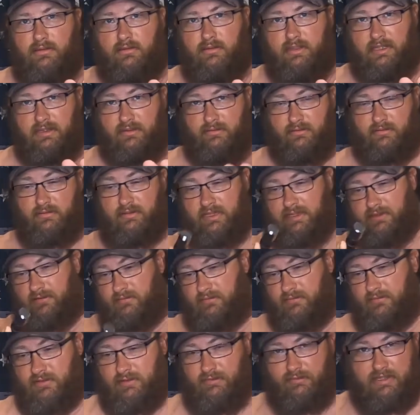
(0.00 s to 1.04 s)
like
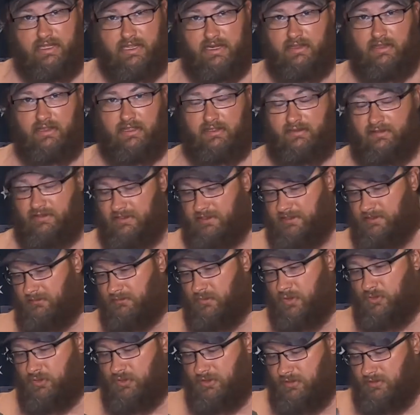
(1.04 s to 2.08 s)
some kind of like this
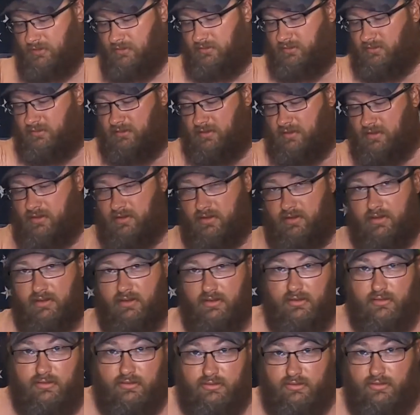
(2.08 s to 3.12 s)
motion,
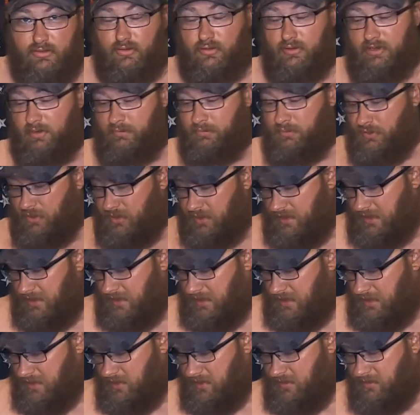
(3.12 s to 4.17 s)
you're gonna put it
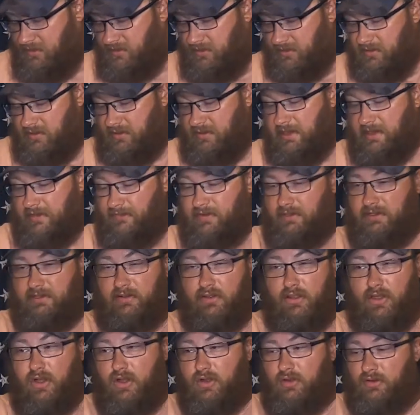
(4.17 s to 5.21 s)
in. If it's
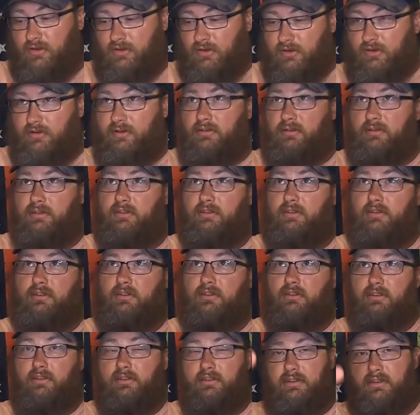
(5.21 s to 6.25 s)
longer,
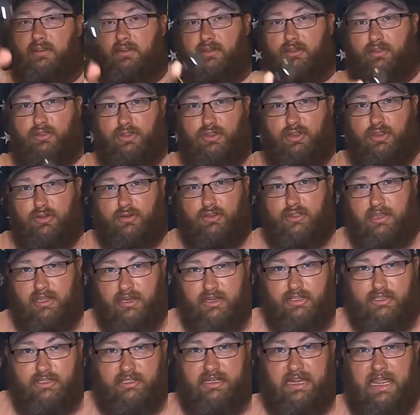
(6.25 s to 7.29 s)
you're
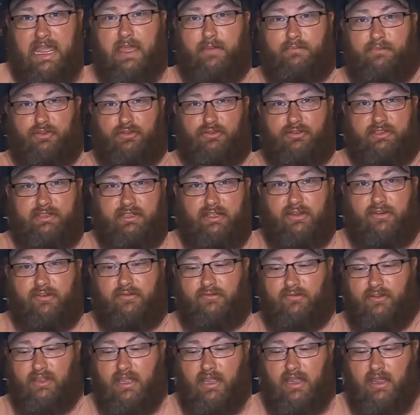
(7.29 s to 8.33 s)
gonna stab
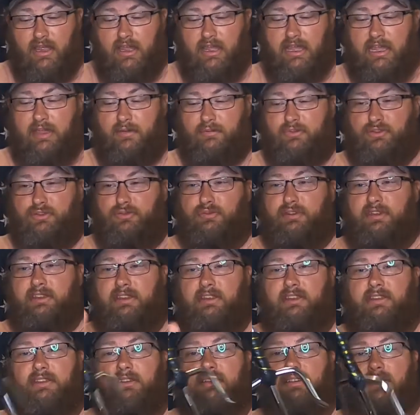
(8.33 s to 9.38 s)
yourself. I was
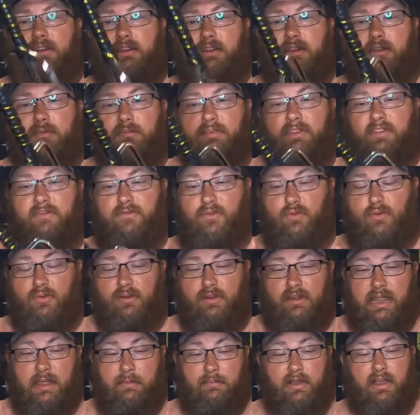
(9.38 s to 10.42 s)
reading
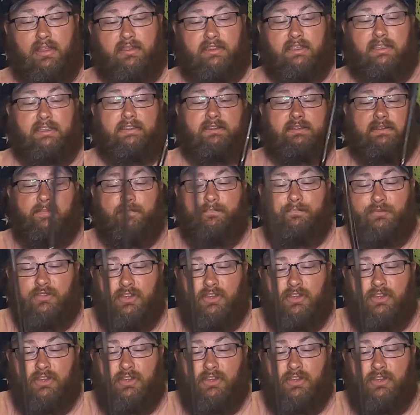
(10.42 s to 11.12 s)
before I bought these,